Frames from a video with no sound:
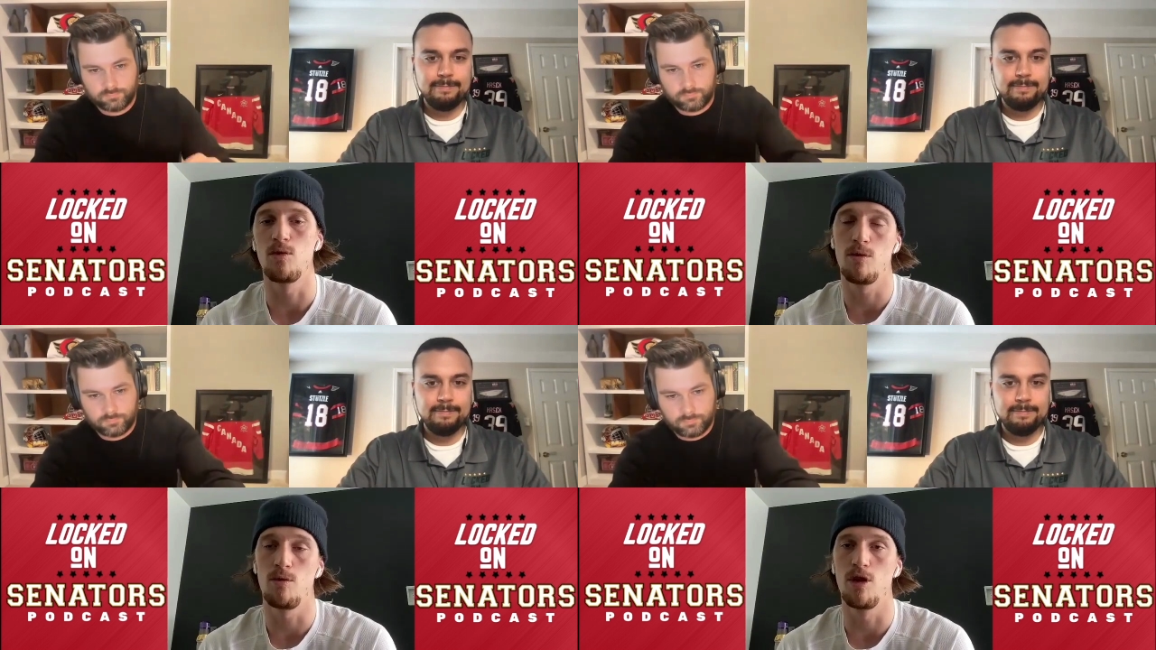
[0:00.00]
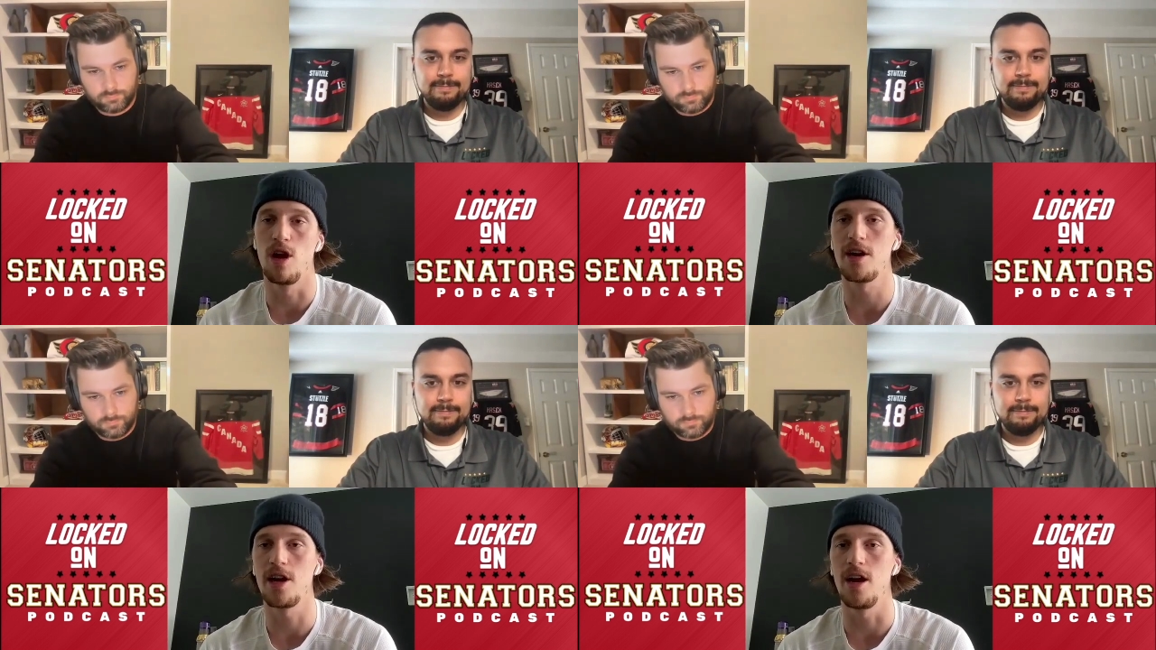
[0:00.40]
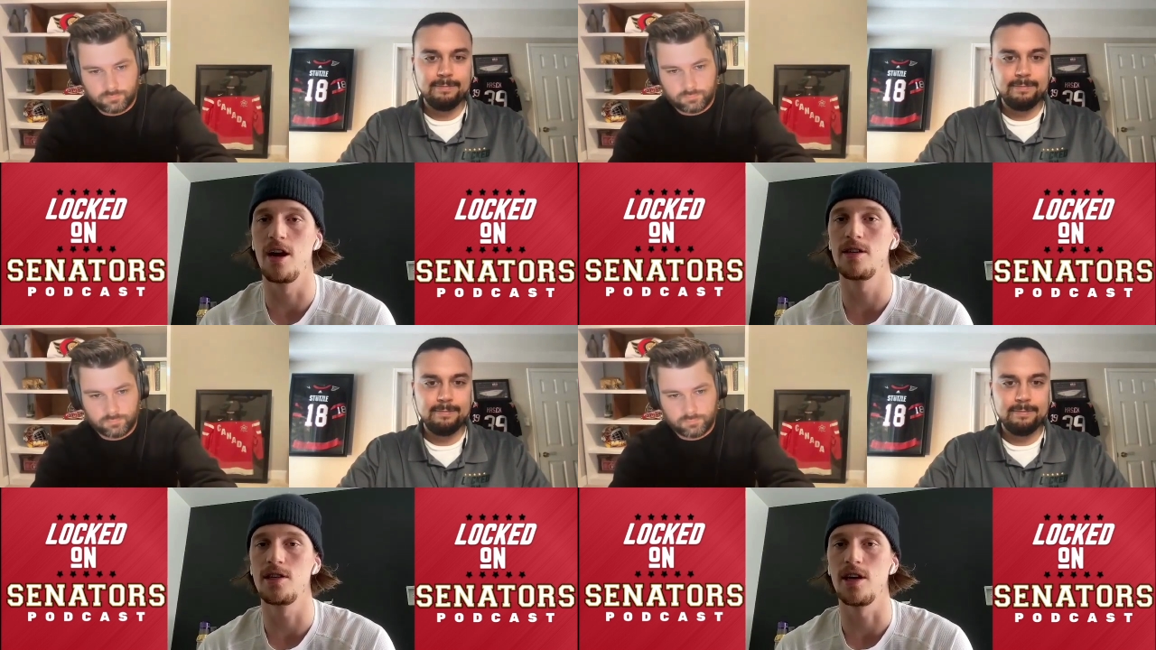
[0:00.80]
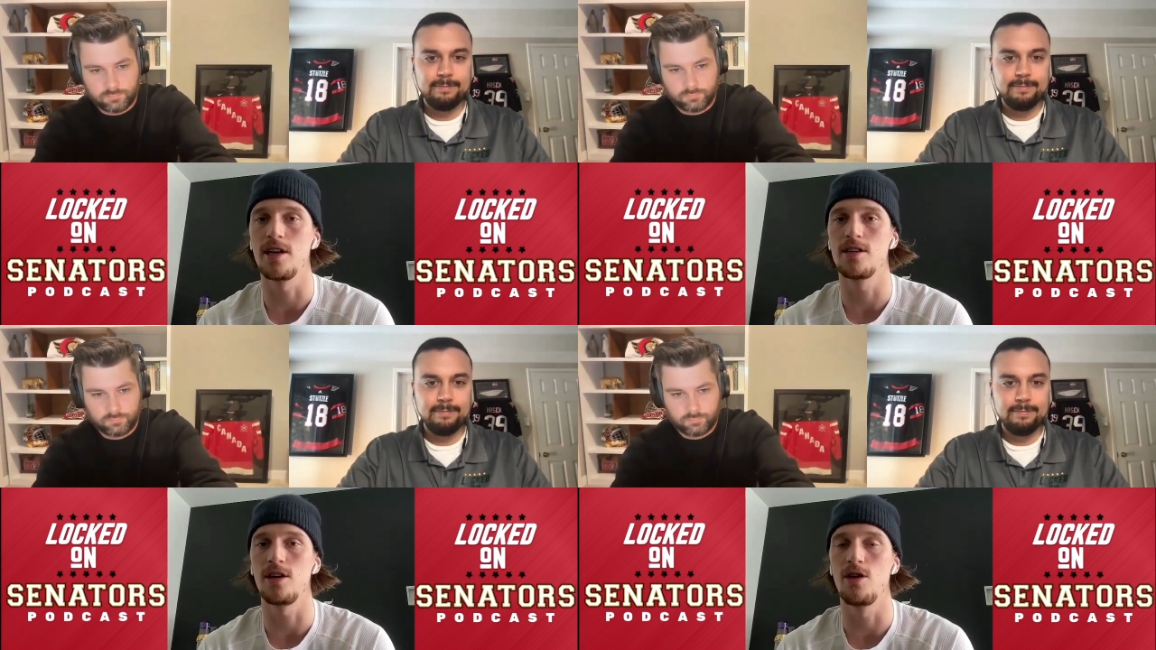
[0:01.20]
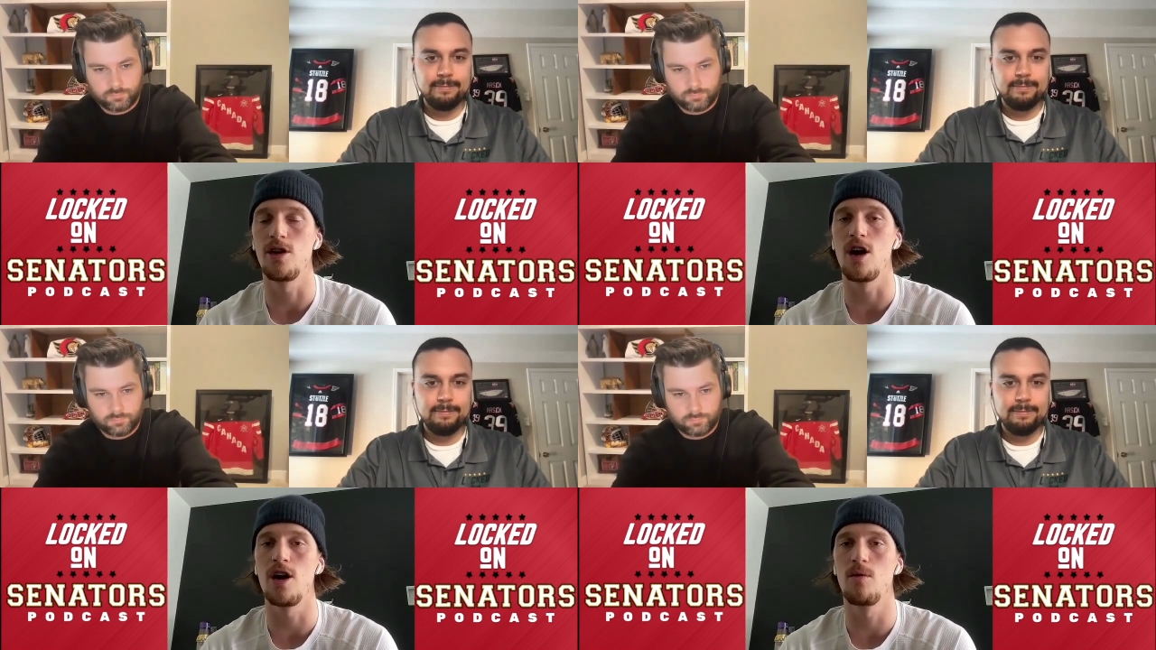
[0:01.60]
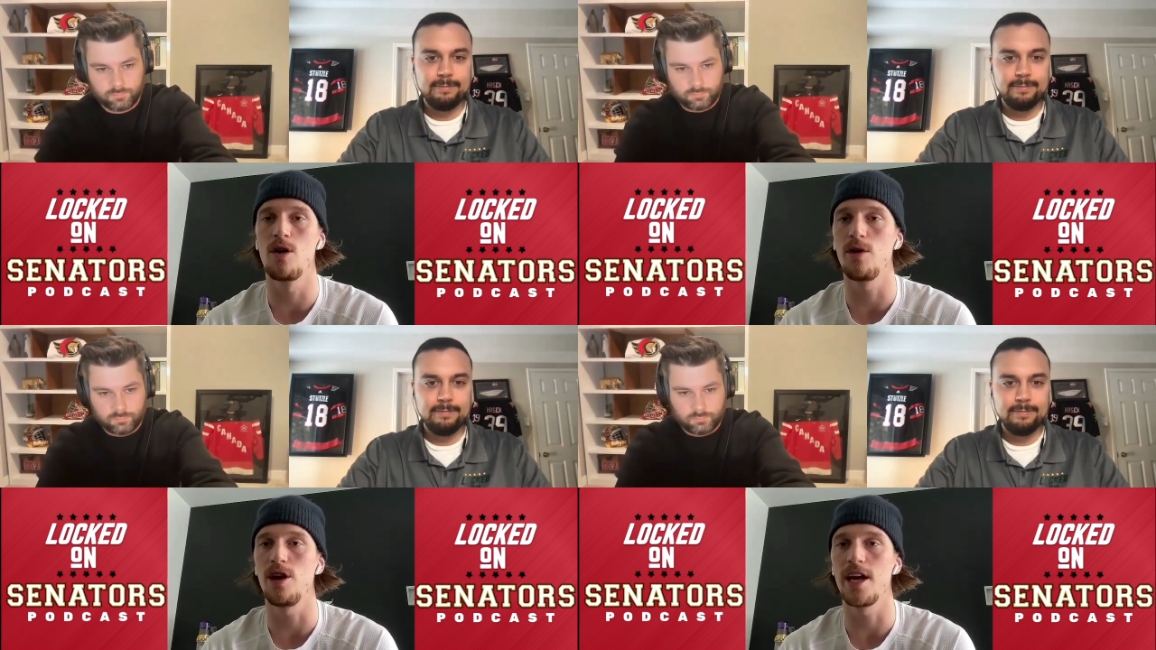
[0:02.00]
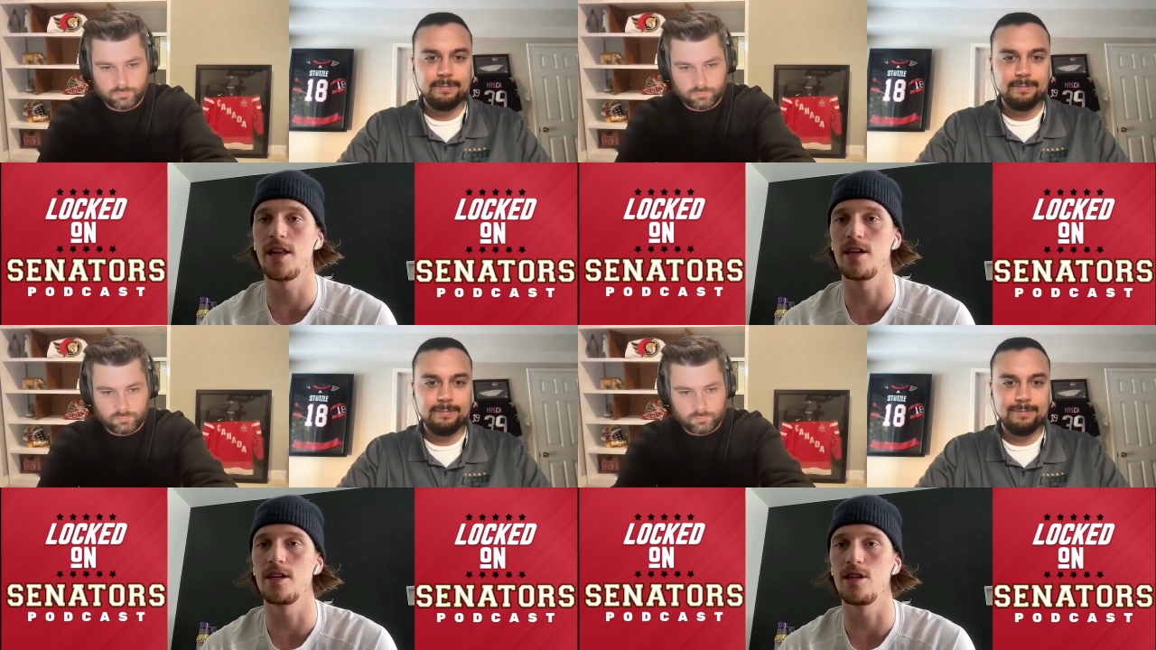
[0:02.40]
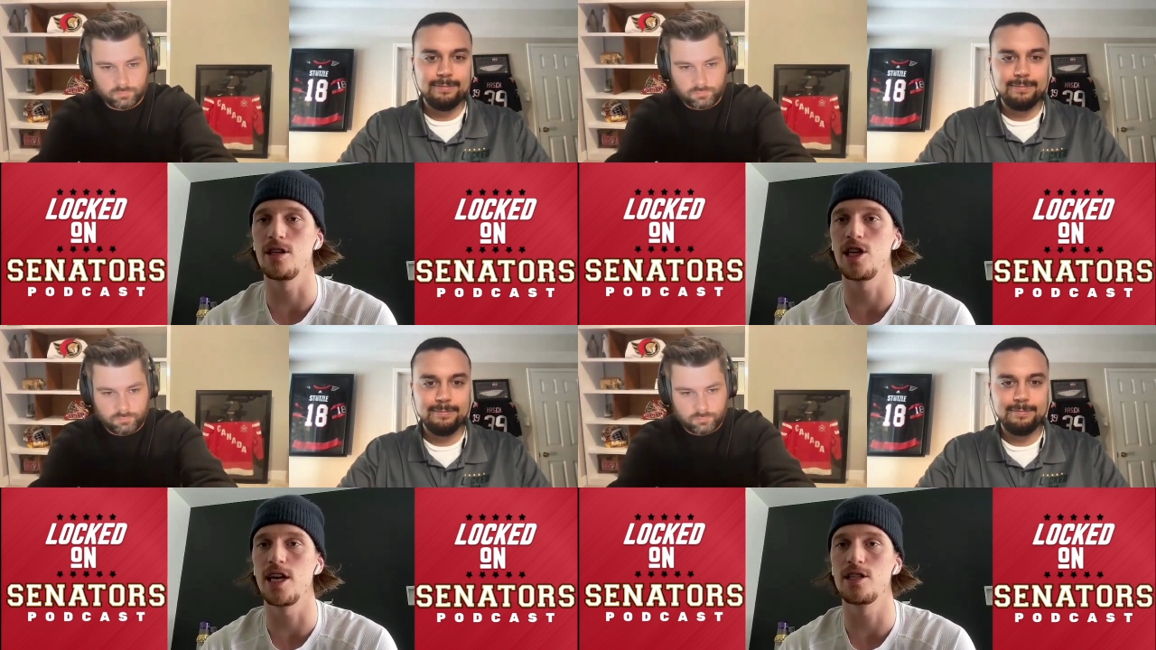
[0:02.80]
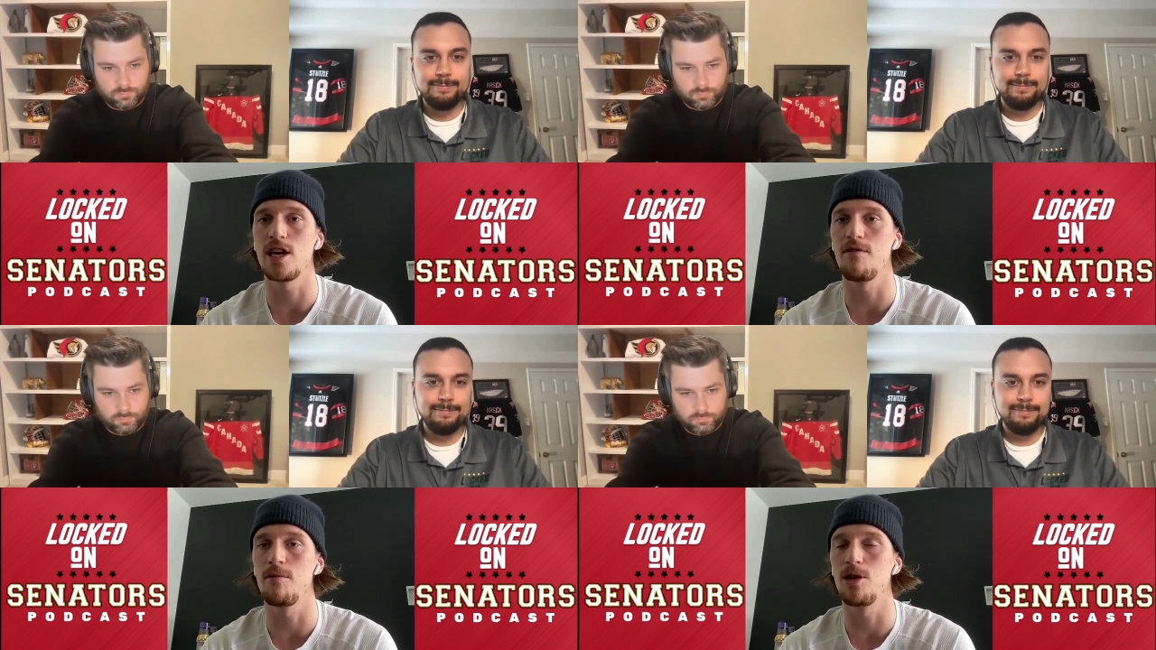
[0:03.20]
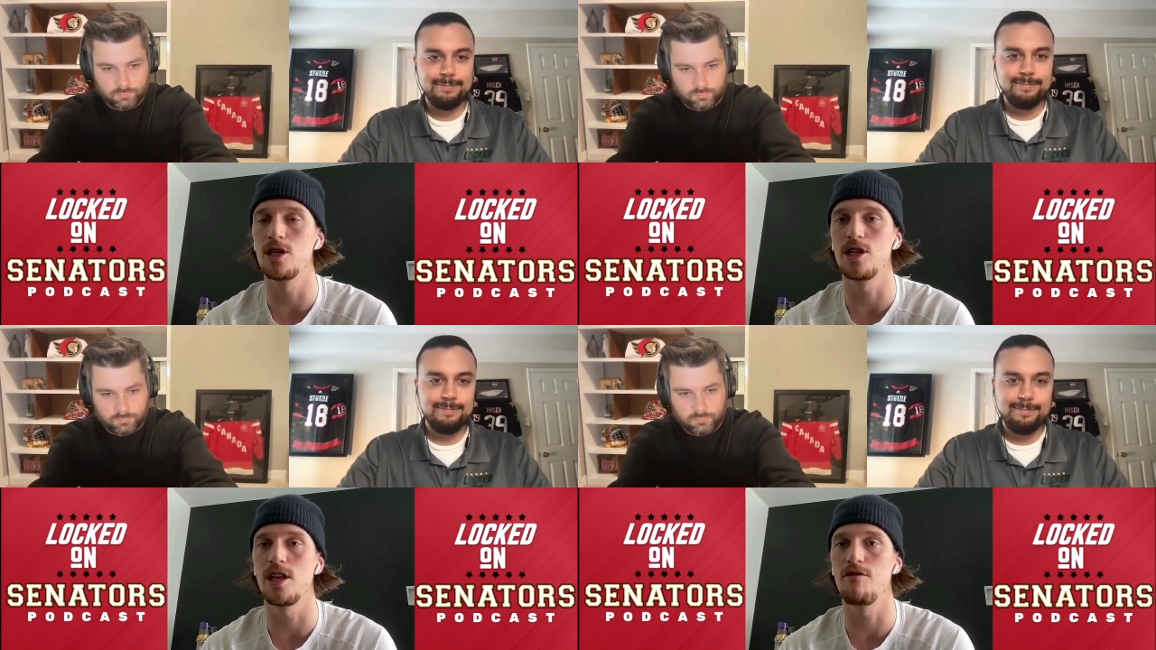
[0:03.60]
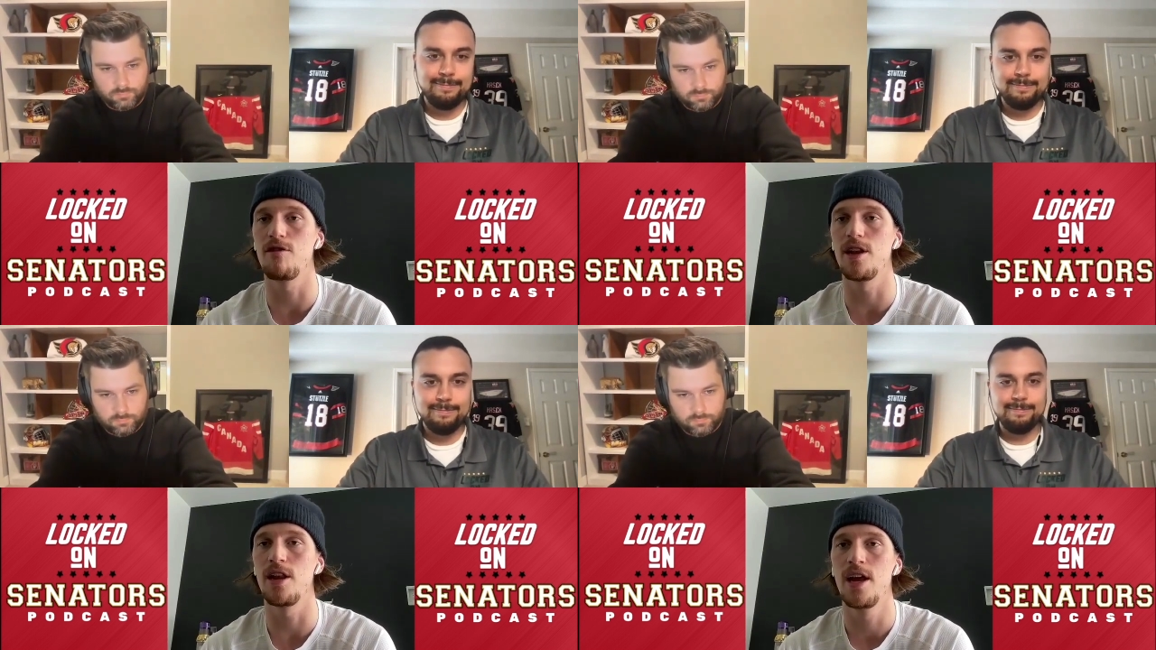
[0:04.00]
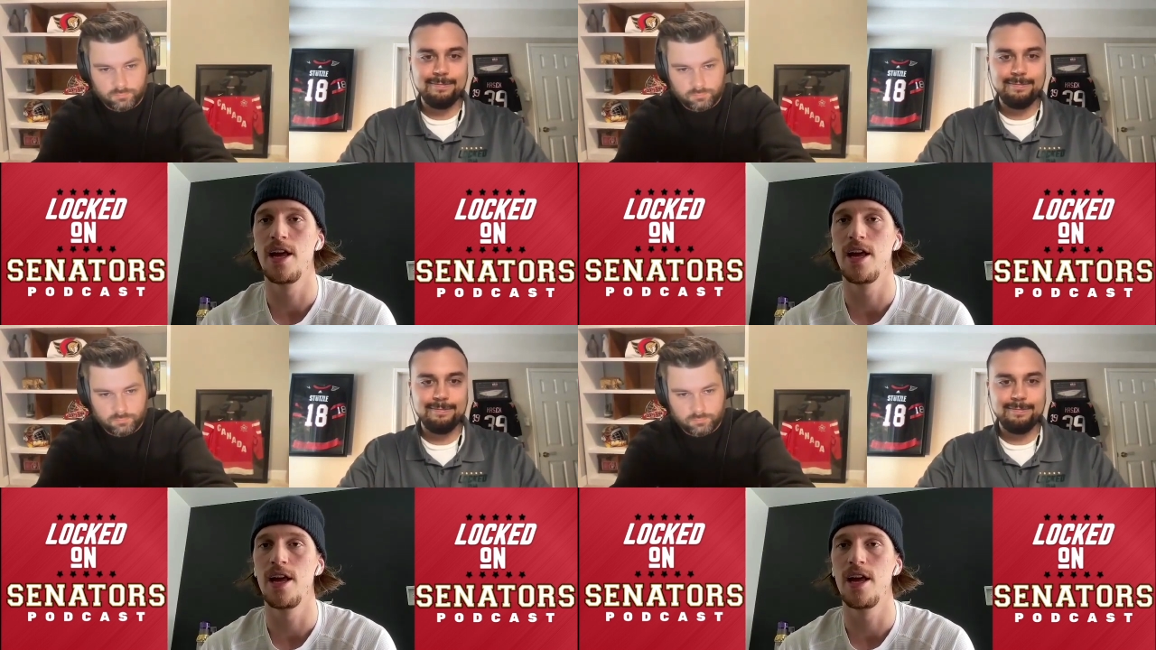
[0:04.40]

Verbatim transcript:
Speaker 1: we're we're lucky. Honestly, it's you're in Ottawa, you get the the chance to have a bunch of different